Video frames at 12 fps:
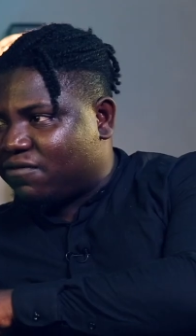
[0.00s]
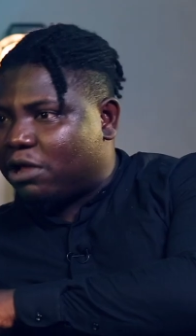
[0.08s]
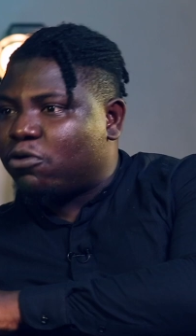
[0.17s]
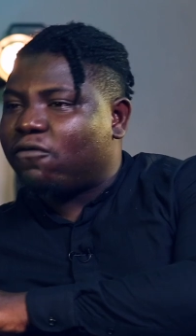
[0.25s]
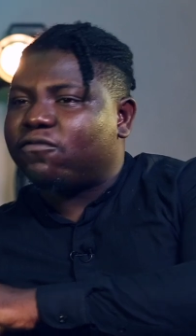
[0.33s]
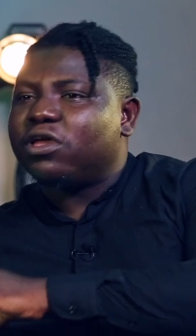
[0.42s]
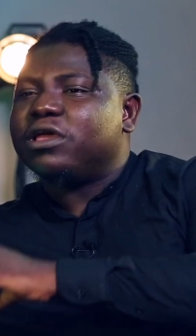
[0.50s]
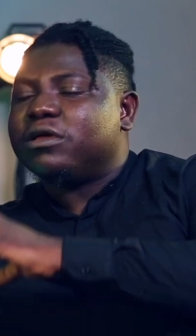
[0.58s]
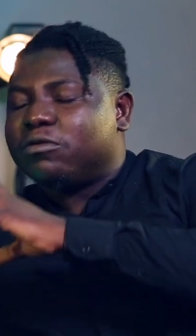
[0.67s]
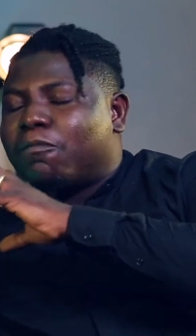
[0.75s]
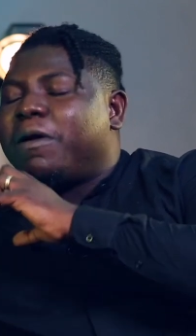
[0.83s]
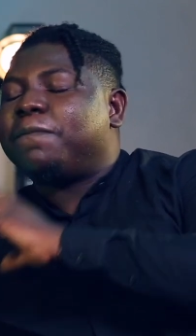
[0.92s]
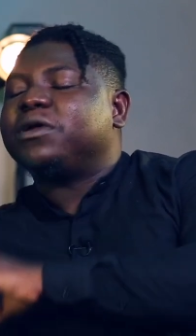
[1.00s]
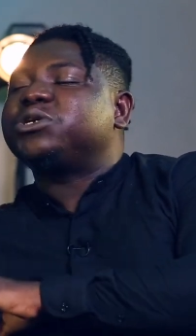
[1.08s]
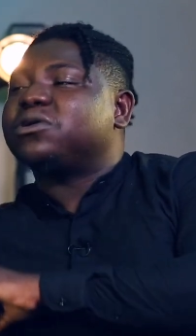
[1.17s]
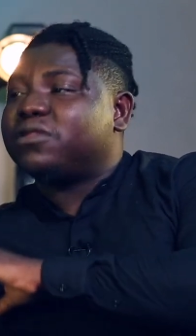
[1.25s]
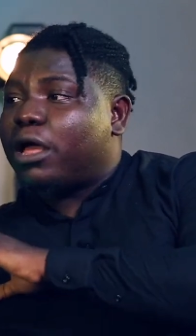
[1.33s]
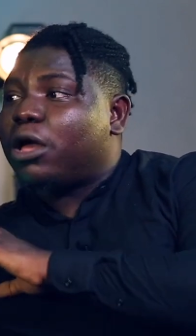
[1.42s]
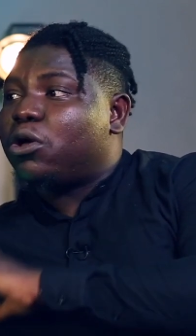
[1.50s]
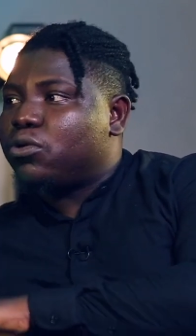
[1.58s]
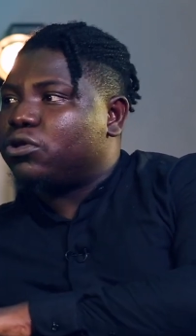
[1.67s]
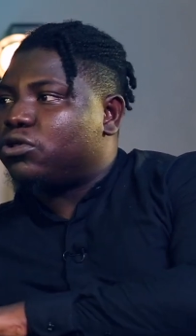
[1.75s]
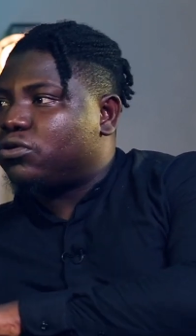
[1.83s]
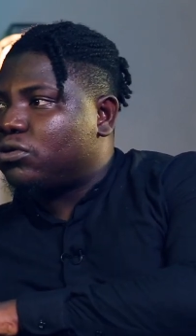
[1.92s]
value of my pictures are
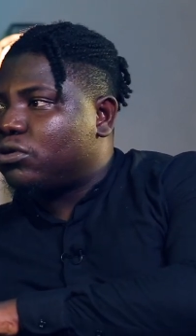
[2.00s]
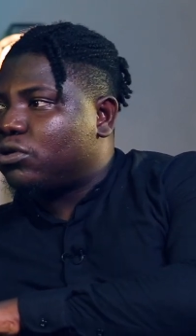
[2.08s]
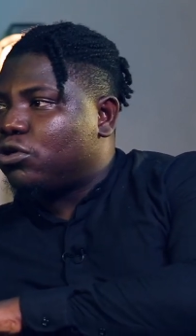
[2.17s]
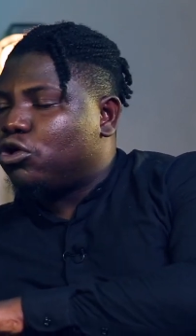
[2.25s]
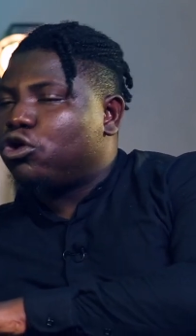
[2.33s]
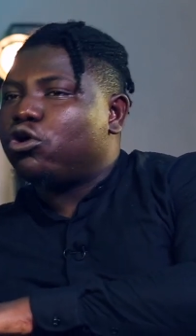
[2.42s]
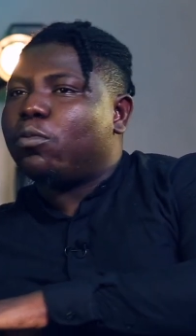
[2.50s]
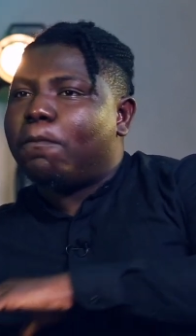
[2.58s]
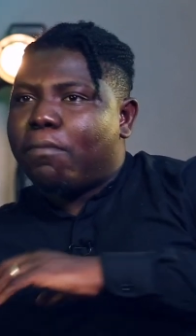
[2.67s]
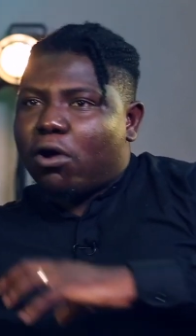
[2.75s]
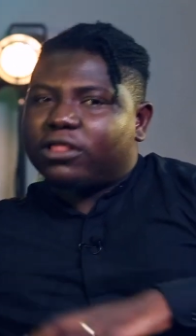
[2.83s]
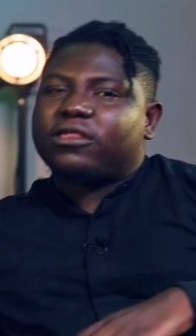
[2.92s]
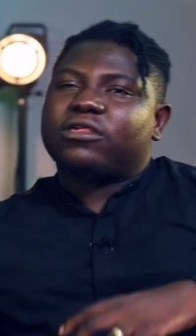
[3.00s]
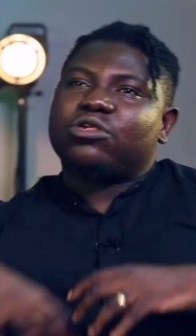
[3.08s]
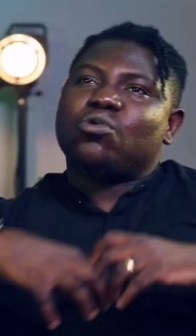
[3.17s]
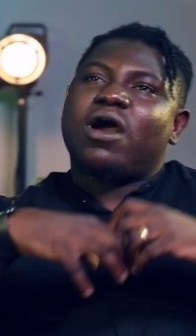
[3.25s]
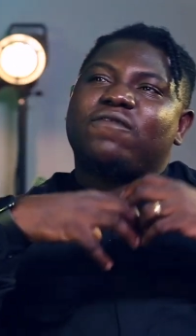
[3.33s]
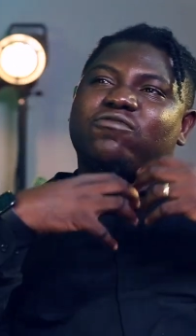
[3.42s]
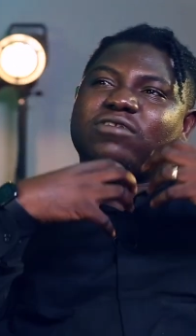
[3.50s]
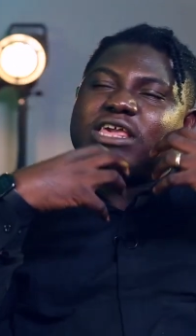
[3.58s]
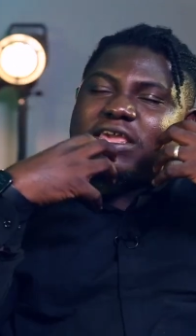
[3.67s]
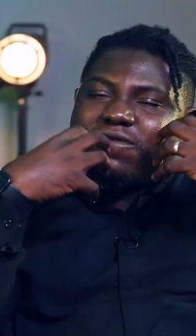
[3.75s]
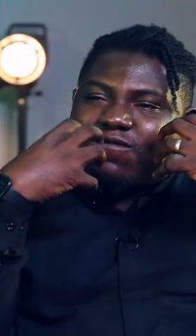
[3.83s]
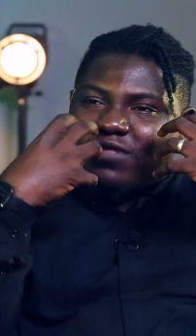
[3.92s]
good but you have to
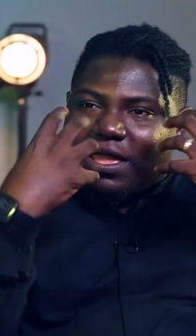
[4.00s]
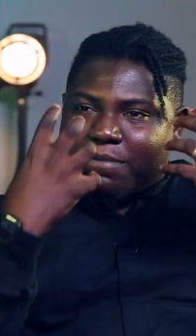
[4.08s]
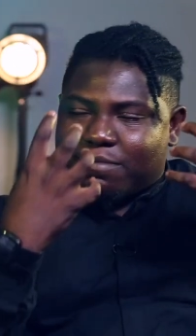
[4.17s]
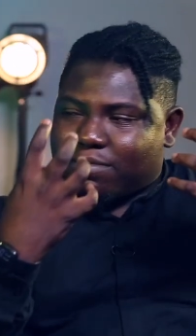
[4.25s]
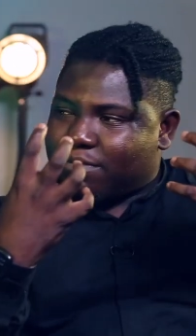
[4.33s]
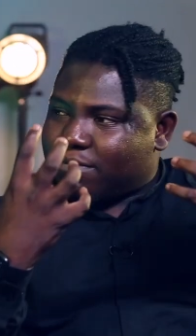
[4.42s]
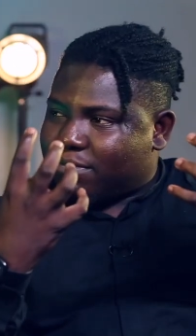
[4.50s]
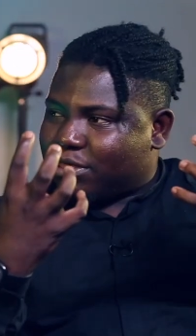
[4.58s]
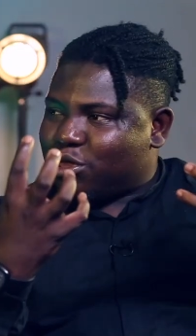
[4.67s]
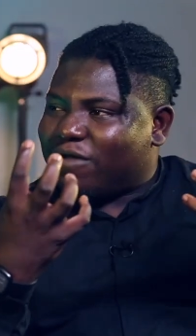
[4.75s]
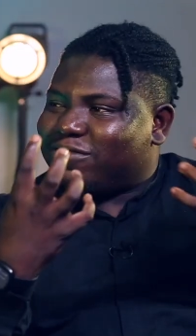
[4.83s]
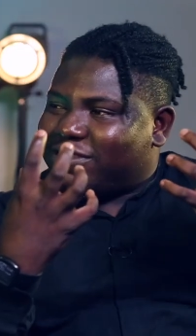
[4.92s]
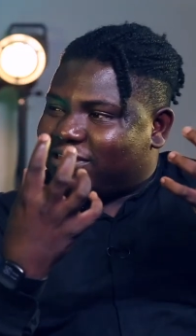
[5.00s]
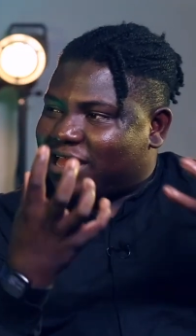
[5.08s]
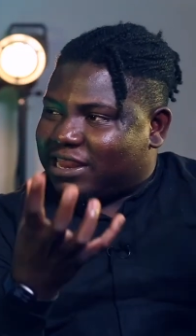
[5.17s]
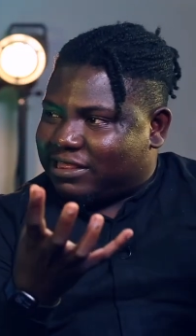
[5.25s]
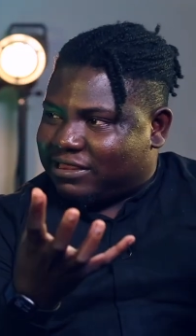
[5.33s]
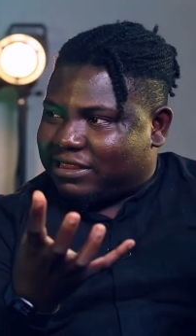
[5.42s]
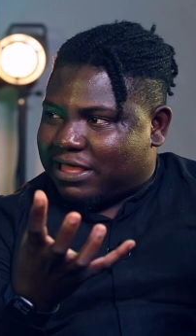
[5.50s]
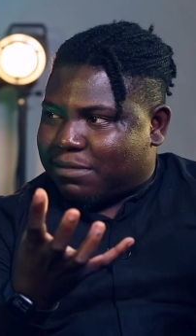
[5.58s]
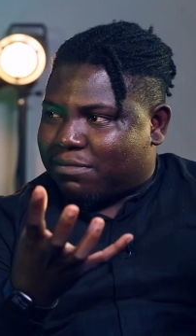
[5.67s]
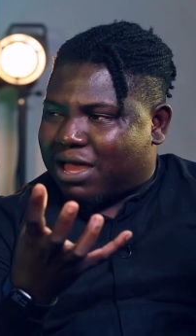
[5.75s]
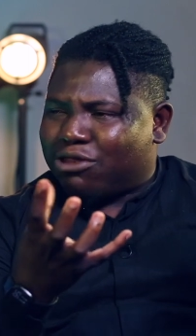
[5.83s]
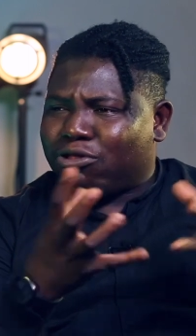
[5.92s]
give them, you have to sell it to
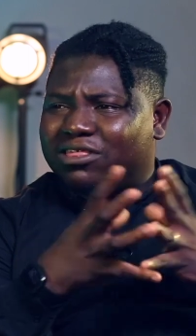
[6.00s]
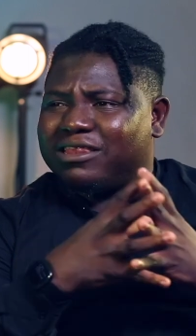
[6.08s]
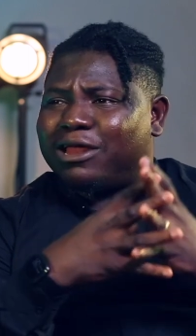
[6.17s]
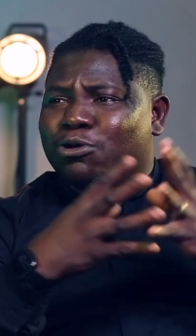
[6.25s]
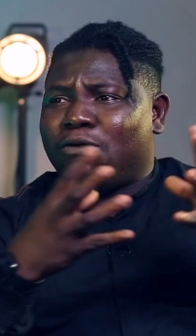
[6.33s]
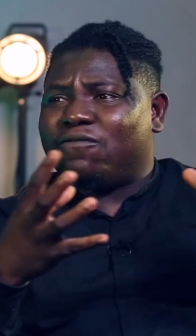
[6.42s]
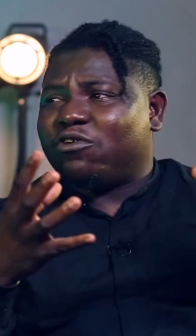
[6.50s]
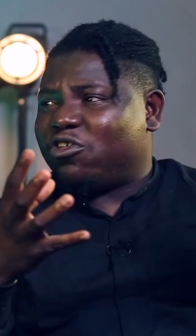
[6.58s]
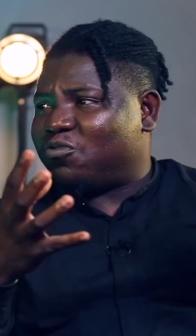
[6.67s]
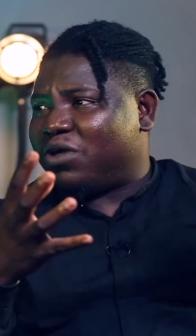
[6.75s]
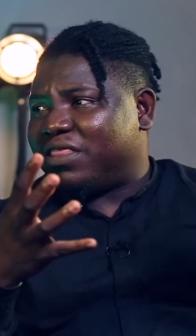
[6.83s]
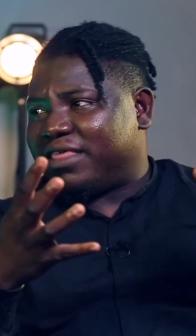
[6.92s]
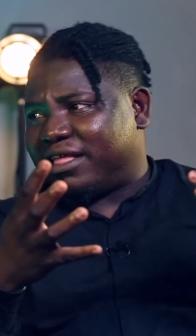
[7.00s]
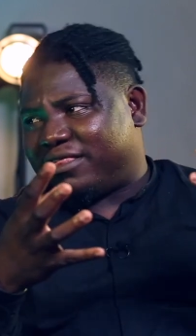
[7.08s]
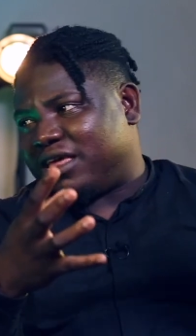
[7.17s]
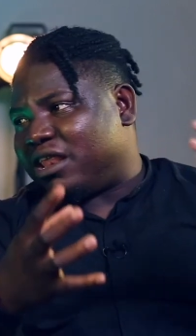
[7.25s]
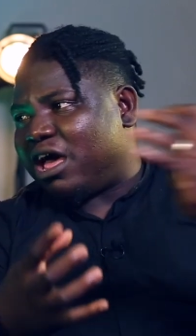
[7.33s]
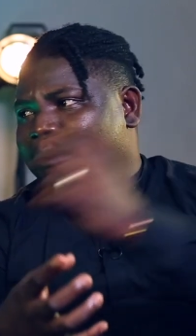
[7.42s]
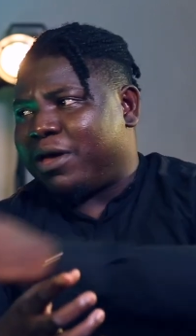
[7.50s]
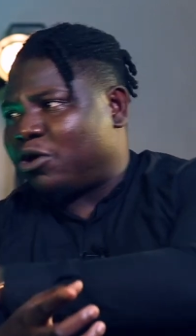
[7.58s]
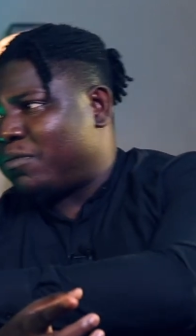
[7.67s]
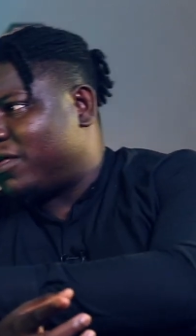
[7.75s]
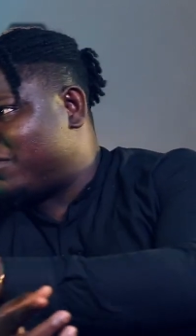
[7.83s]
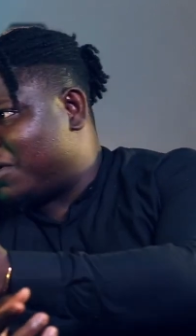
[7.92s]
them. And not in an obvious way that saying, ah, my,
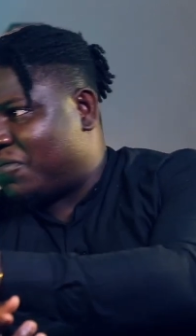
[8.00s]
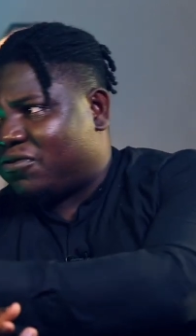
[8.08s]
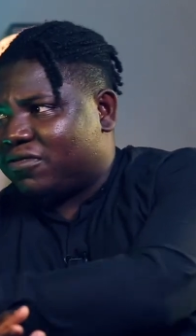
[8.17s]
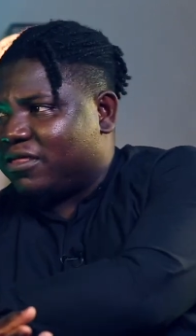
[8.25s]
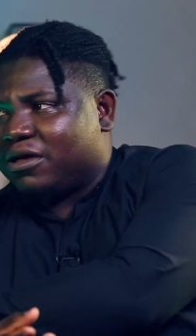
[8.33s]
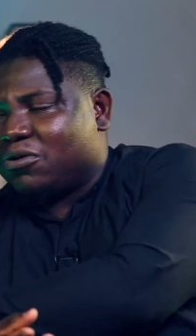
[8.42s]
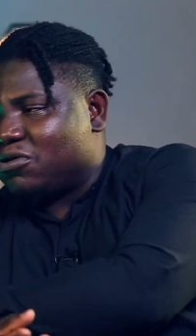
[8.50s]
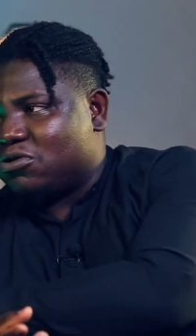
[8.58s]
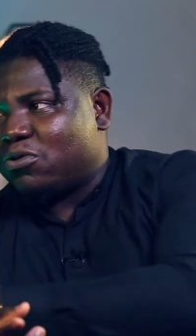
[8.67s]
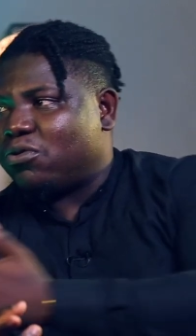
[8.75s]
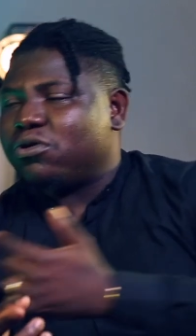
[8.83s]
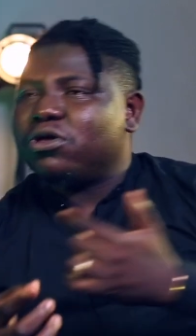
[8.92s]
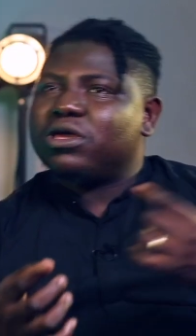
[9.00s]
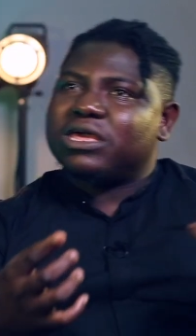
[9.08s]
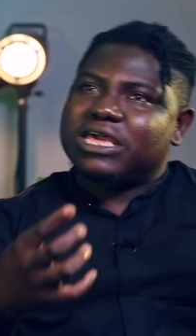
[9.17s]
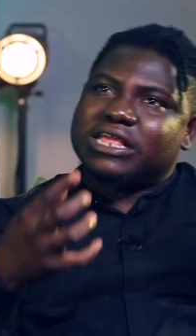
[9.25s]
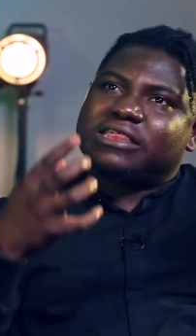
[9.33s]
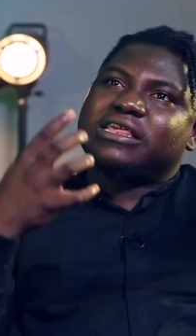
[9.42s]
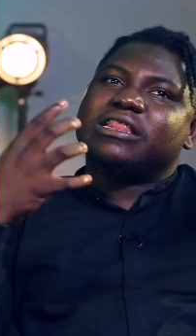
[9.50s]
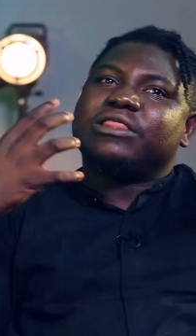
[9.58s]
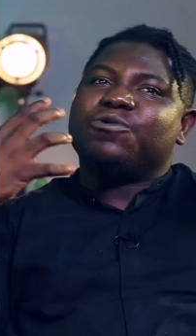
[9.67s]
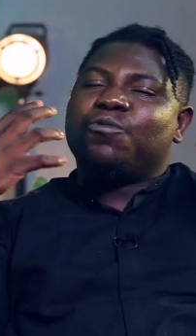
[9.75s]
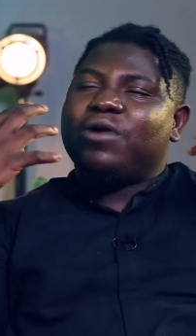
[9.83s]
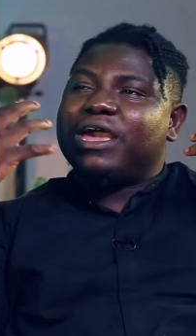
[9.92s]
come and see my pictures are good. No, it's in
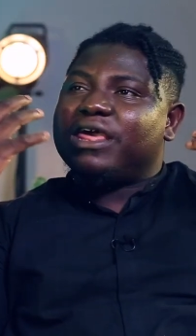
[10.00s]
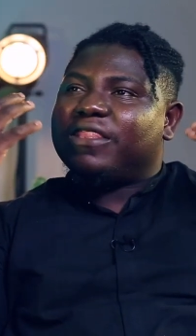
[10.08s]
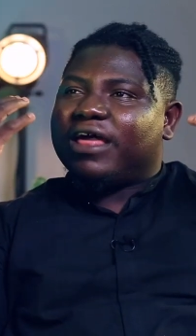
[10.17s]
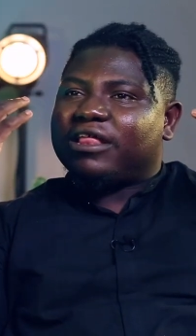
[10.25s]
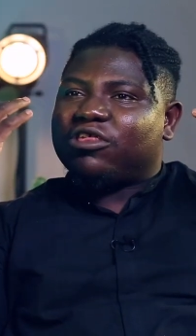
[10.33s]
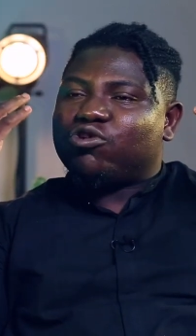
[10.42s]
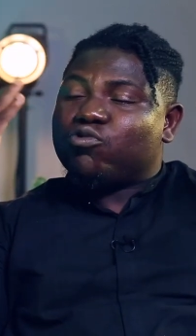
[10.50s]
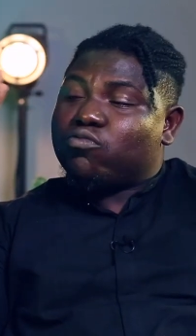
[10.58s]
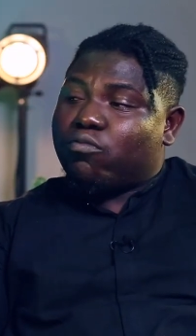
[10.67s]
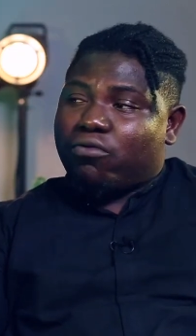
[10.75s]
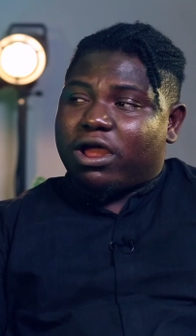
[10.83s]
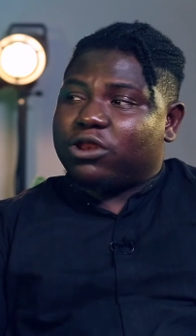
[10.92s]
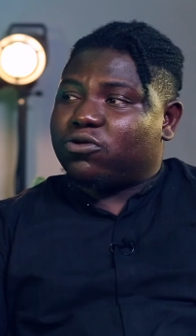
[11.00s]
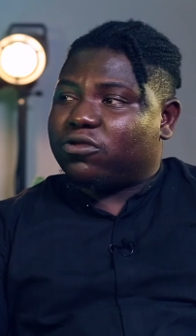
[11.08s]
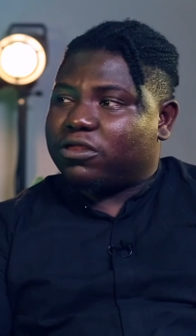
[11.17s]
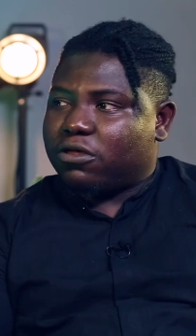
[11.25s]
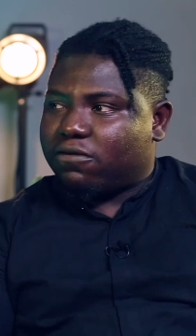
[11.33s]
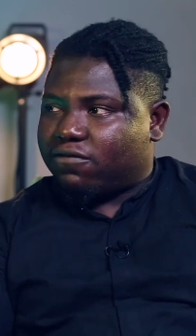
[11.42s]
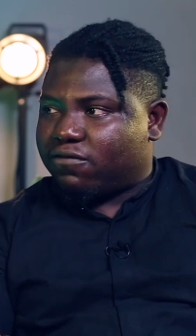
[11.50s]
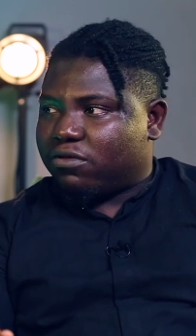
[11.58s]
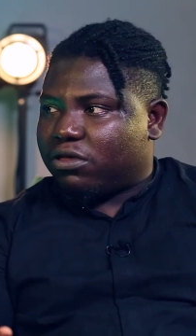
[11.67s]
the way that you brand yourself.